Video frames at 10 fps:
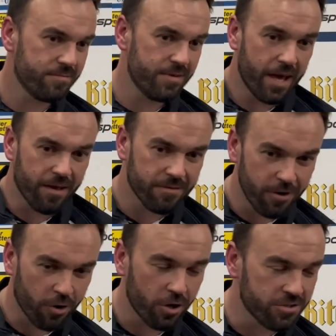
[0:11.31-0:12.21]
yeah,
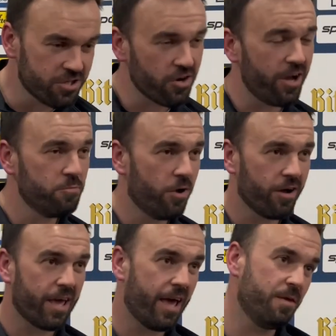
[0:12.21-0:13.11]
I concentrated on my
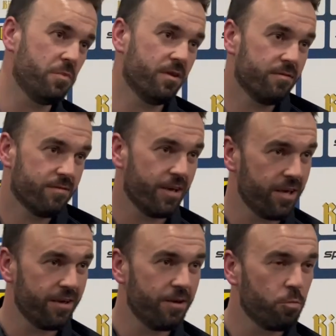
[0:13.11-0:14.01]
game and
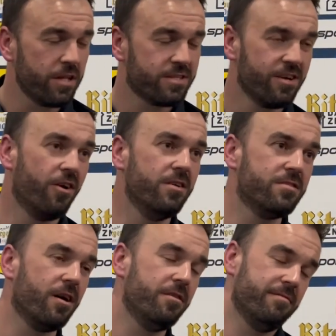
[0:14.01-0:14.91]
it, it, went tonight,
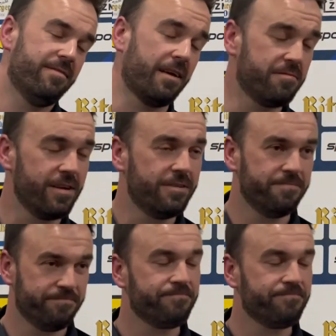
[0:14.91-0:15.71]
so thankfully.